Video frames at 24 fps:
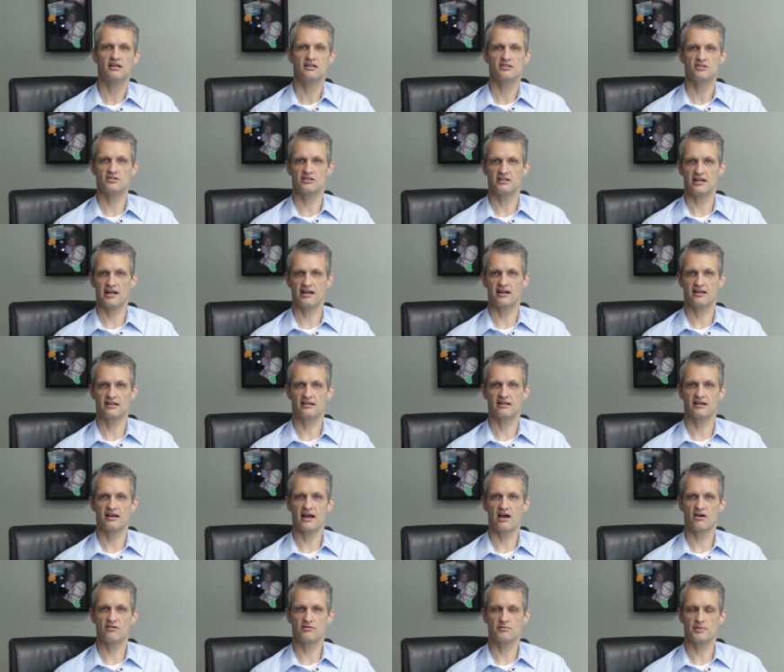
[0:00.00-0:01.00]
genetic
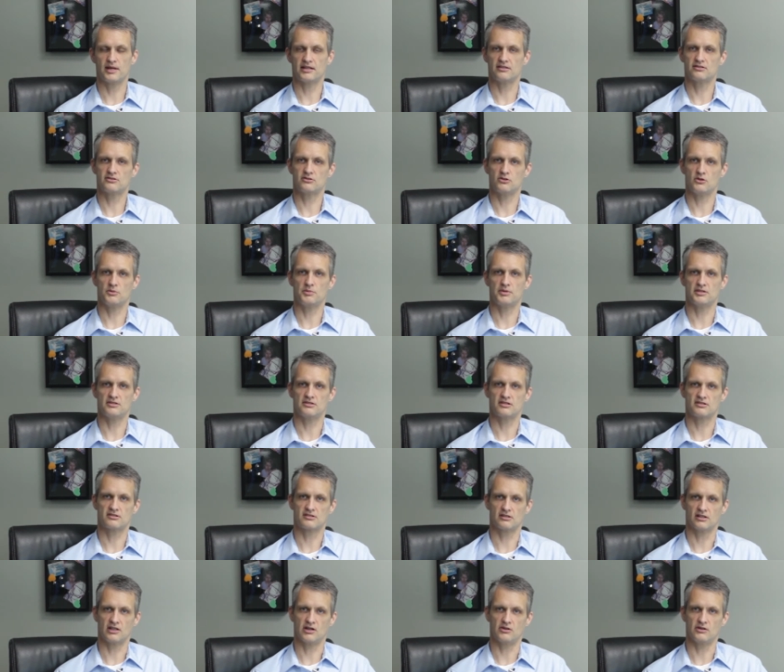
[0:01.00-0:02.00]
alphabet soup is
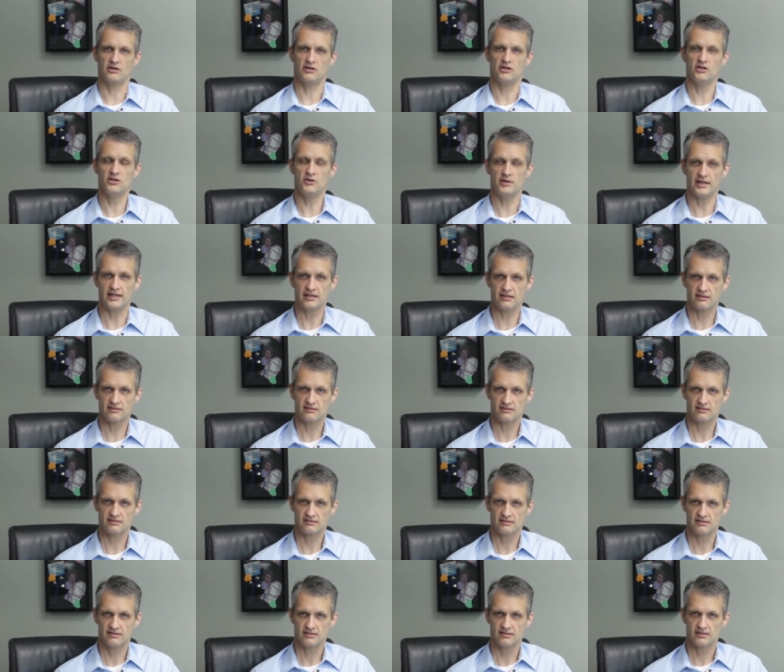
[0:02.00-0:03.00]
just a load of hooey,
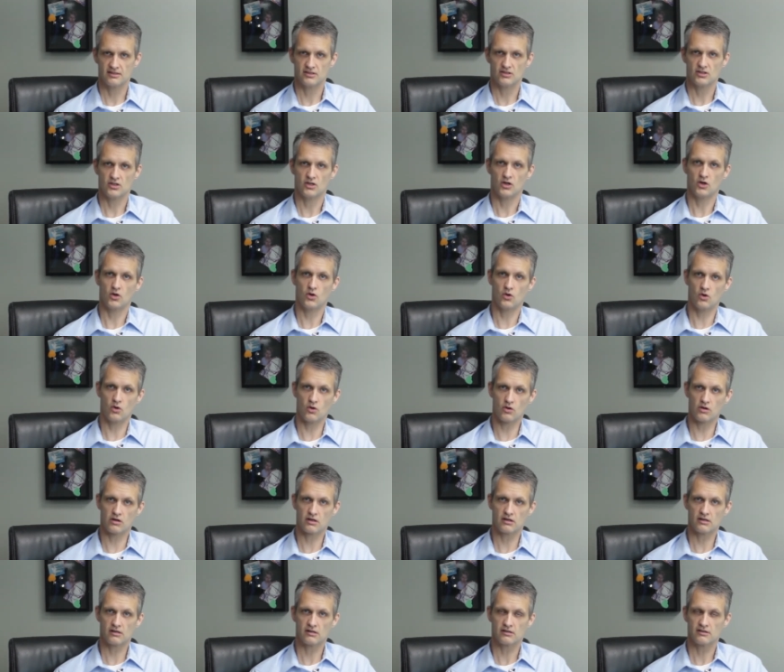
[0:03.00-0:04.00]

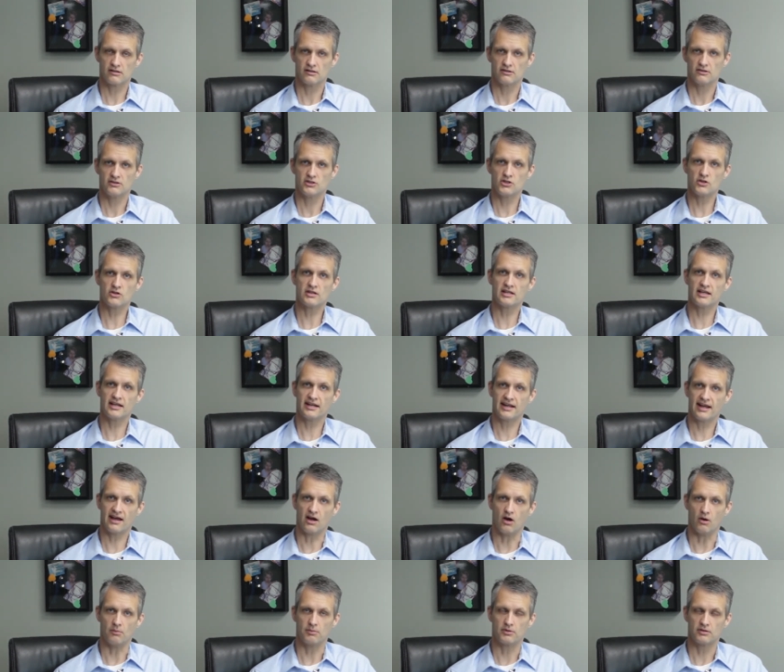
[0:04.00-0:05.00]
or you can get
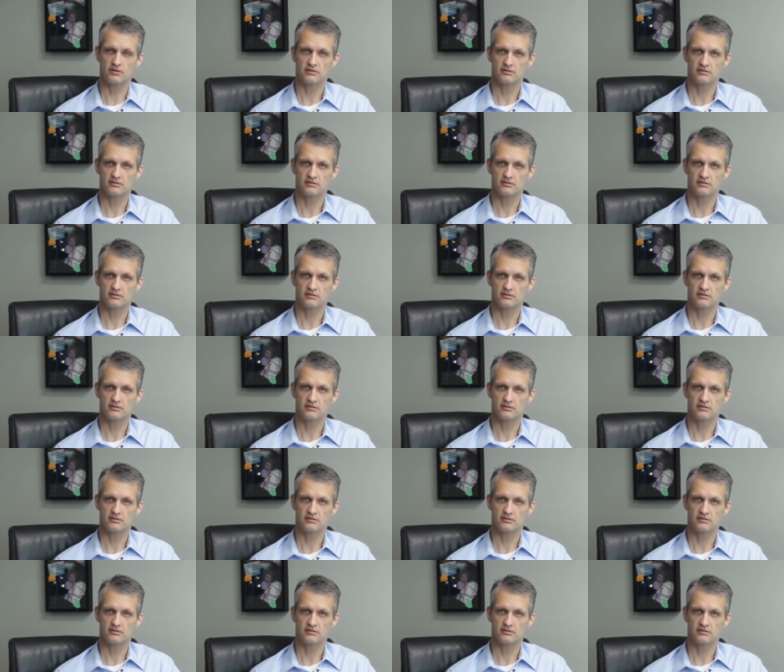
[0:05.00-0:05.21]
help.